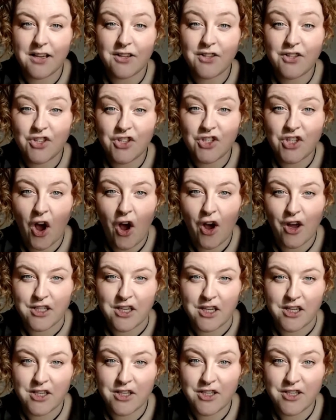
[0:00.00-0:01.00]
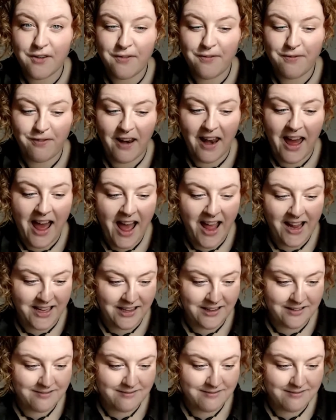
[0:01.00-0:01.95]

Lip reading: started to fly.